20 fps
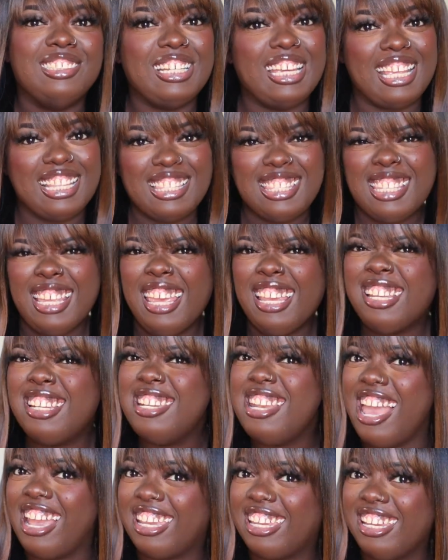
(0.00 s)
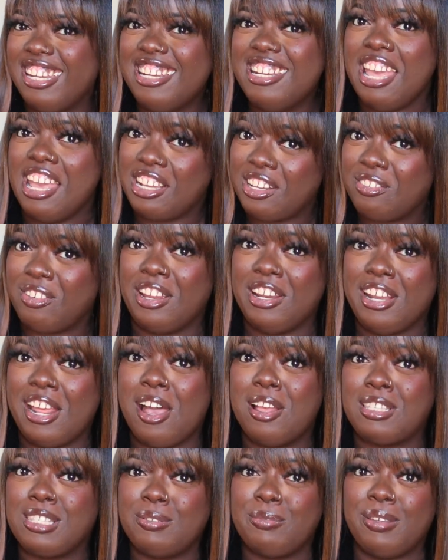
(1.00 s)
It's like neck and neck right
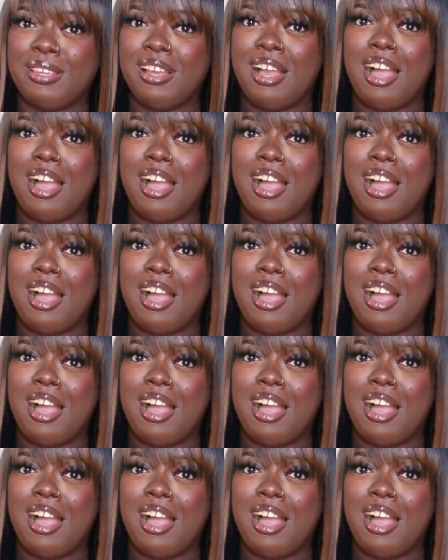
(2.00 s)
now, to be